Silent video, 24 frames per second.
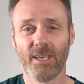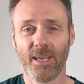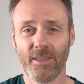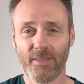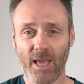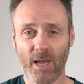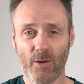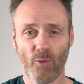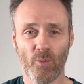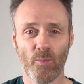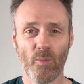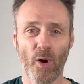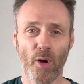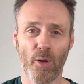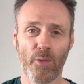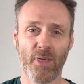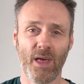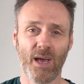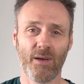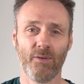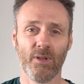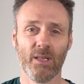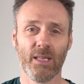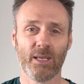and they will both
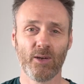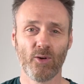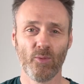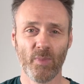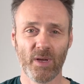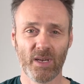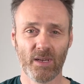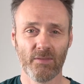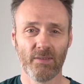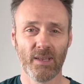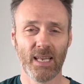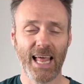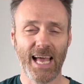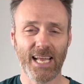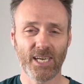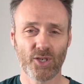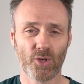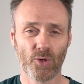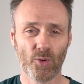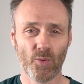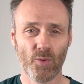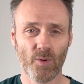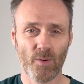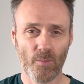have a little bit of
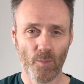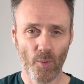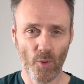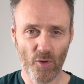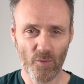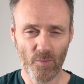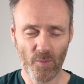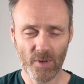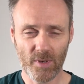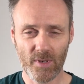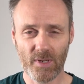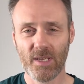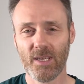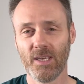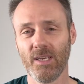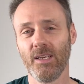lateral movement